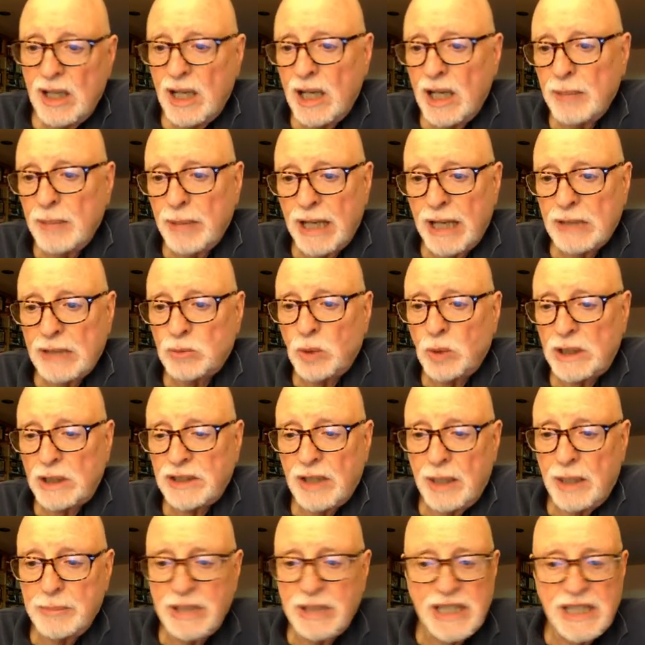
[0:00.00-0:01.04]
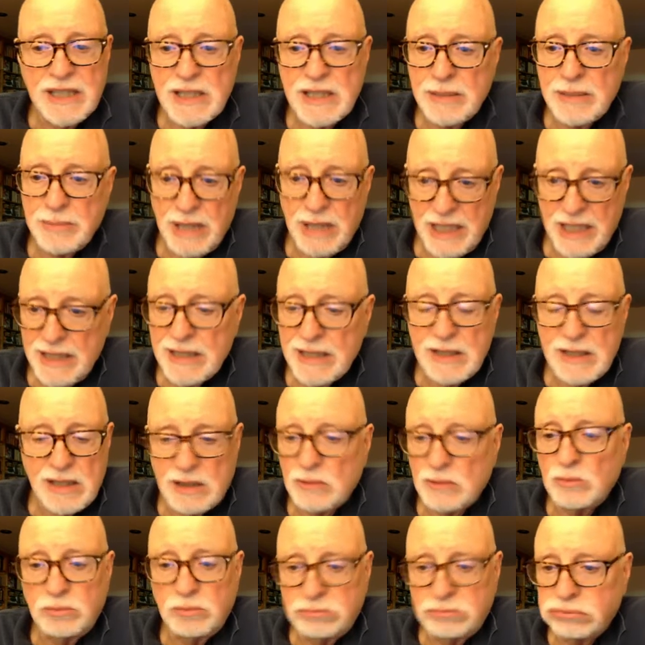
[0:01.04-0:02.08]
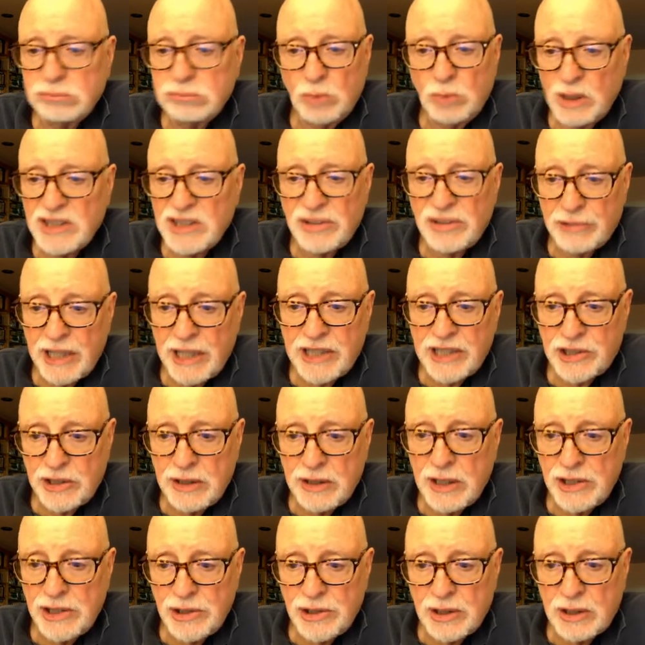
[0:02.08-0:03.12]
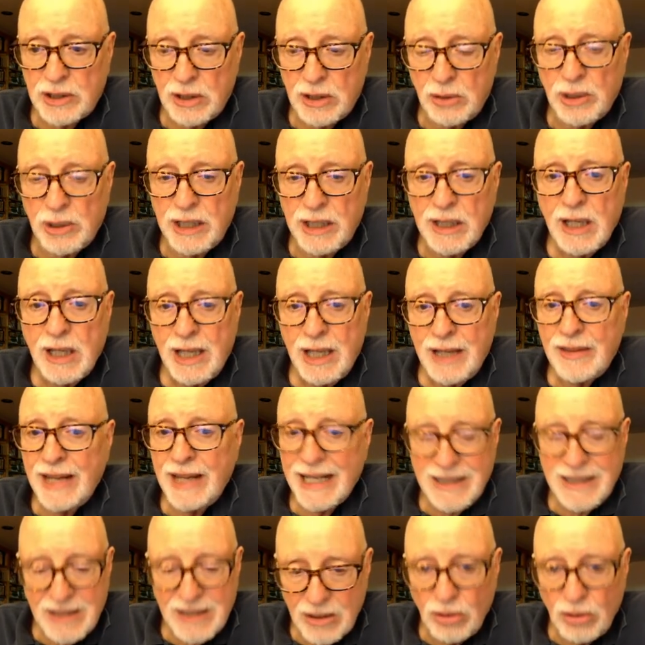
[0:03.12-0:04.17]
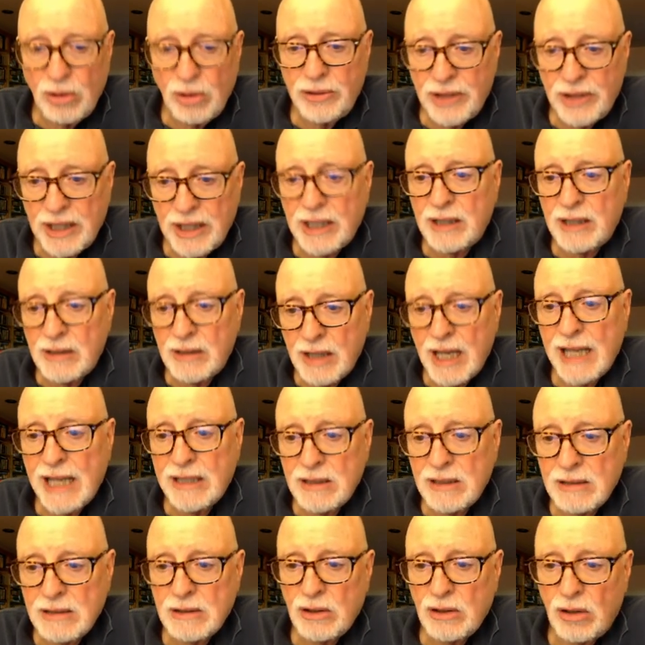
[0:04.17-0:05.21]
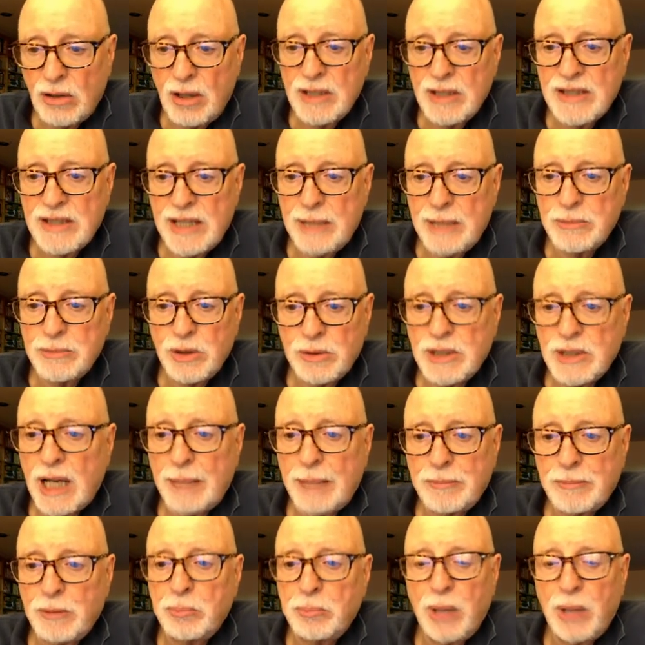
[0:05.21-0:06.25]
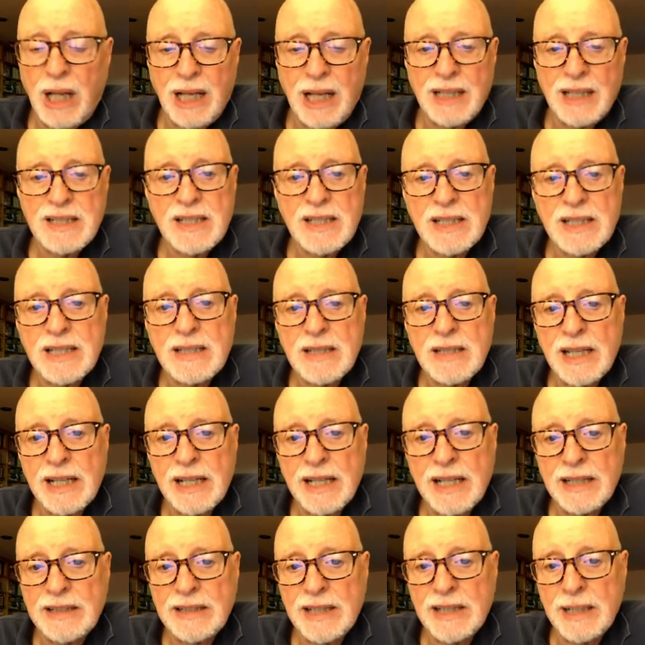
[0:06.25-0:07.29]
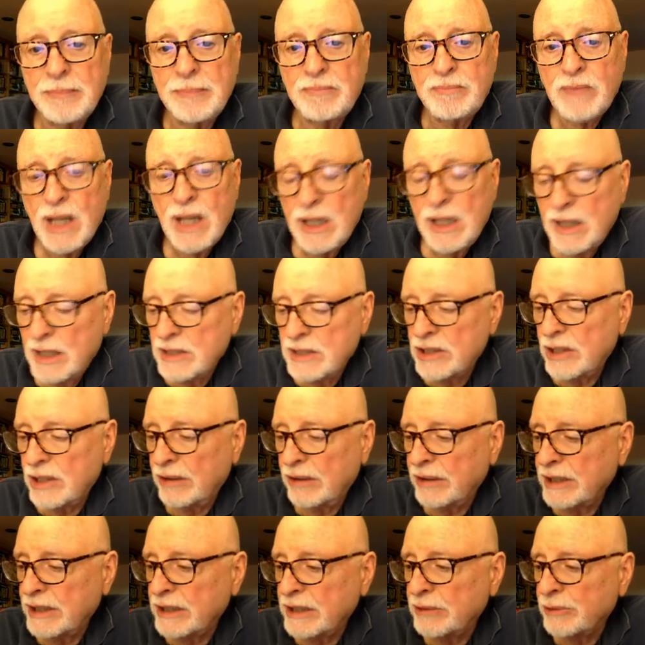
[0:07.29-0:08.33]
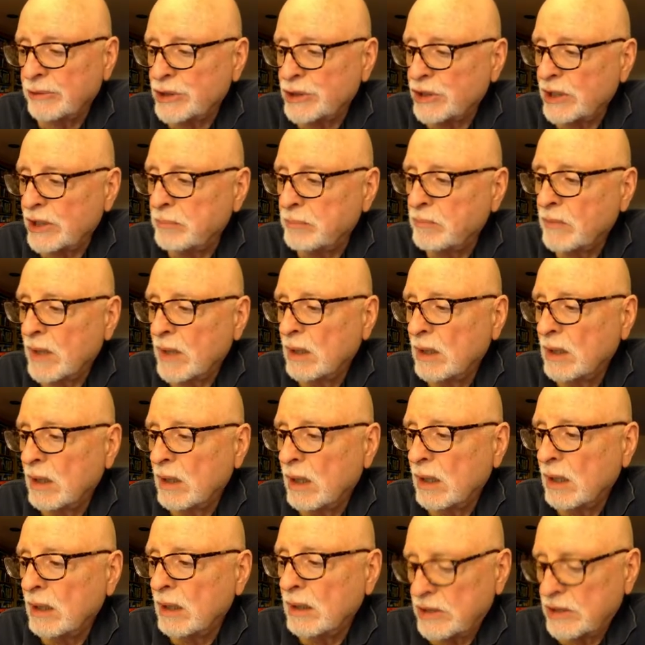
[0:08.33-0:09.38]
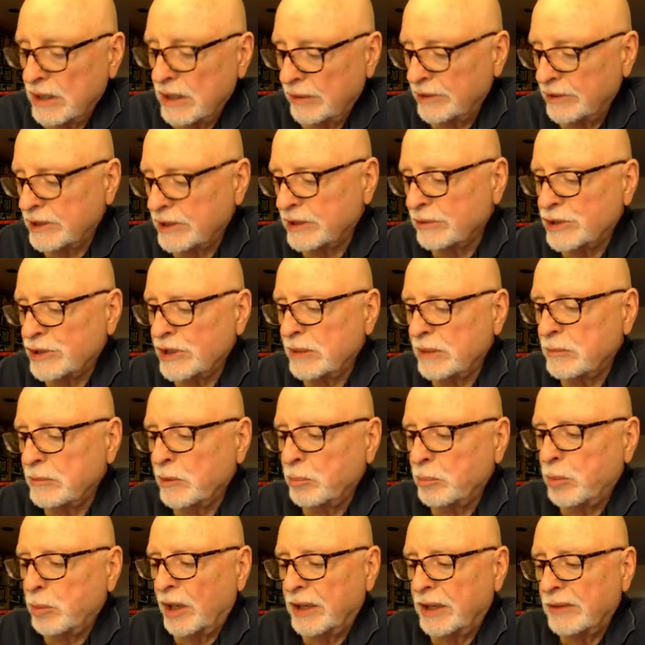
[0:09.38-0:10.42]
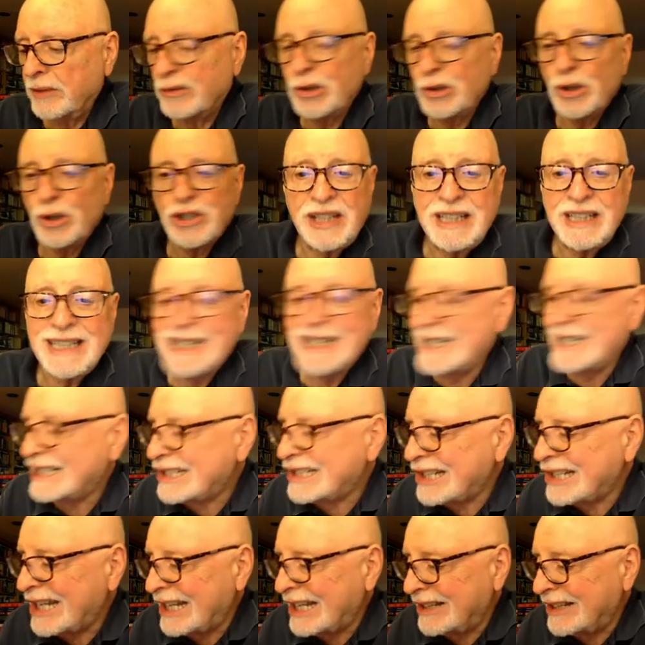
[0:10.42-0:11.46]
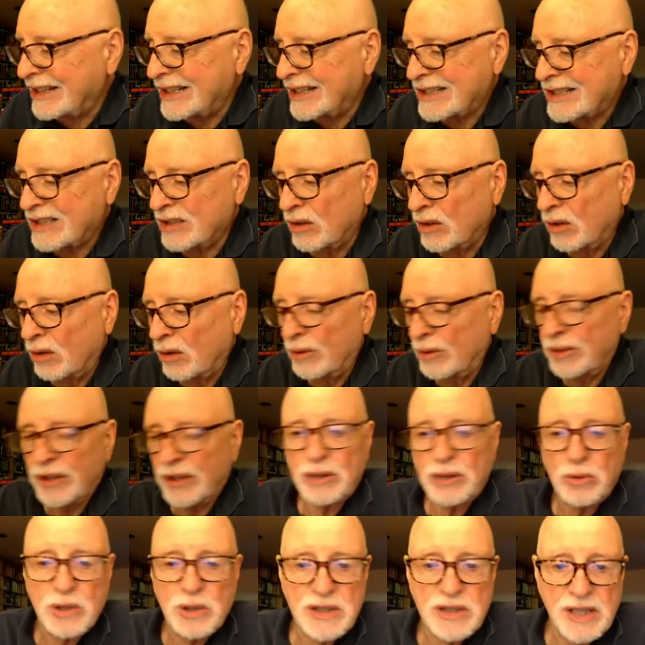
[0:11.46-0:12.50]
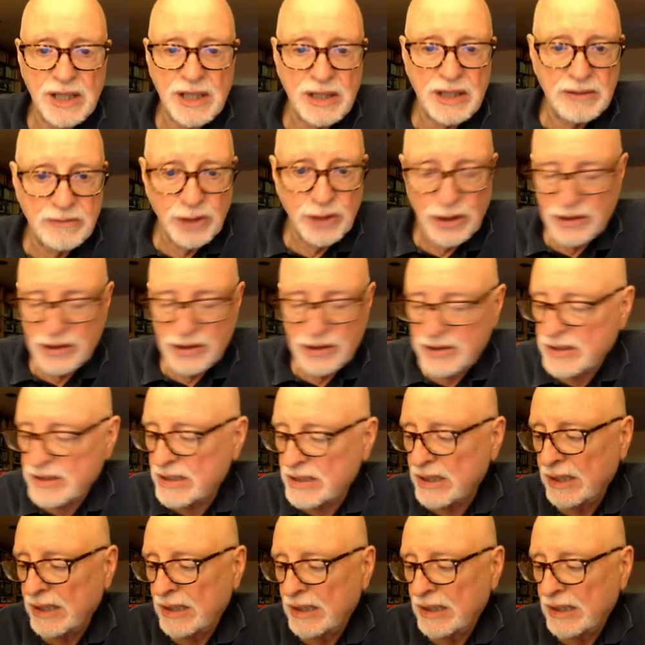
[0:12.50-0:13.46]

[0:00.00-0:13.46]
about what communism is and what direction they should go in. That's the whole thing that caused them to adopt the policies that ended up tearing the regime, uh, tearing the regime apart. Of course, they didn't intend this, so the whole thing was inadvertent,